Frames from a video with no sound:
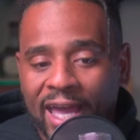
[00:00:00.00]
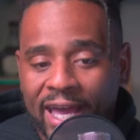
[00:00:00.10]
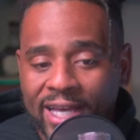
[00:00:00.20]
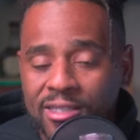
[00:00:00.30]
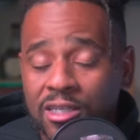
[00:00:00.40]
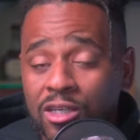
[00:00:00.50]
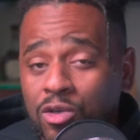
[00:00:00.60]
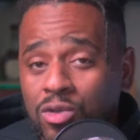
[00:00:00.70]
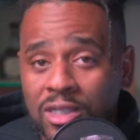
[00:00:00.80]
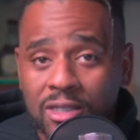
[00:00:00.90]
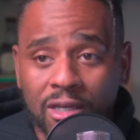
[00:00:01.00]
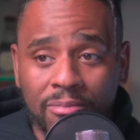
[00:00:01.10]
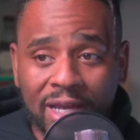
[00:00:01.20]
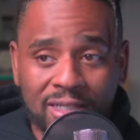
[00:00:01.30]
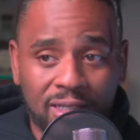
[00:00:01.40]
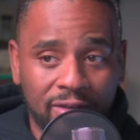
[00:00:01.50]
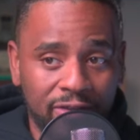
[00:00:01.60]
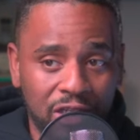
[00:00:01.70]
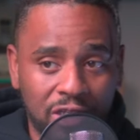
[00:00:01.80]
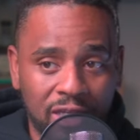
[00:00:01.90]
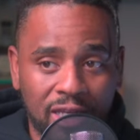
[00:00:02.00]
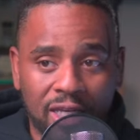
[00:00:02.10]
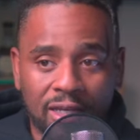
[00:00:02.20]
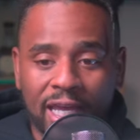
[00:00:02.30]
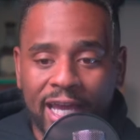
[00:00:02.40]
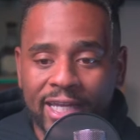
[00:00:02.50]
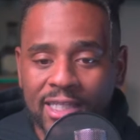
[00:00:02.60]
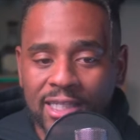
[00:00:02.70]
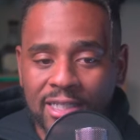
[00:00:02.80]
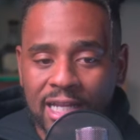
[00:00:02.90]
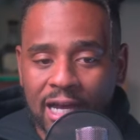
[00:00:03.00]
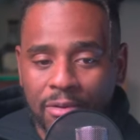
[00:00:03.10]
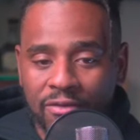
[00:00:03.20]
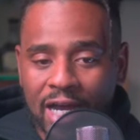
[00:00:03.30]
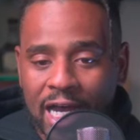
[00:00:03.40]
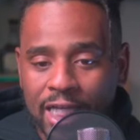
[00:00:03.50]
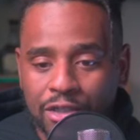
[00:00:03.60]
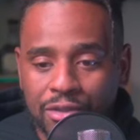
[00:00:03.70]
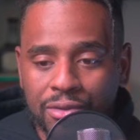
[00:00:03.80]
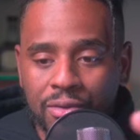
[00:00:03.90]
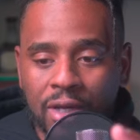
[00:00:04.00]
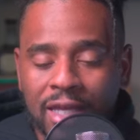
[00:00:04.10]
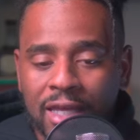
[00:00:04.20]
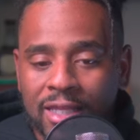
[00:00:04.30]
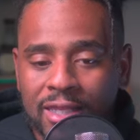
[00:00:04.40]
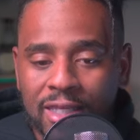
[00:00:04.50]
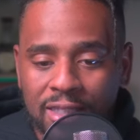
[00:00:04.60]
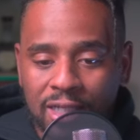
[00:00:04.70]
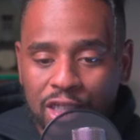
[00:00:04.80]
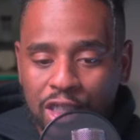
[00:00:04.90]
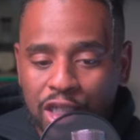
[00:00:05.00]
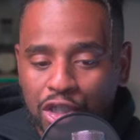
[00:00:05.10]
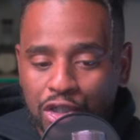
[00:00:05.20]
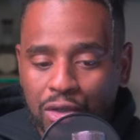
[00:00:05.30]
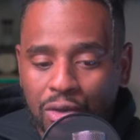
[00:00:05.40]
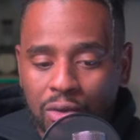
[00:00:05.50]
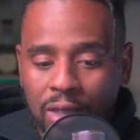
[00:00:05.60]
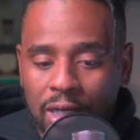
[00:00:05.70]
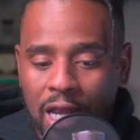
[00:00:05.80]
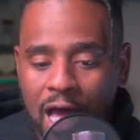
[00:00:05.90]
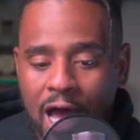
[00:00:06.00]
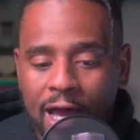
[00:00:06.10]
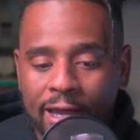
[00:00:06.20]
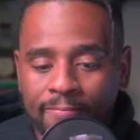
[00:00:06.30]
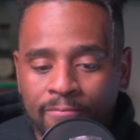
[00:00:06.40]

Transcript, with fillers: ESEE uses their basic fishing kit. ESEE does not provide you this additional line.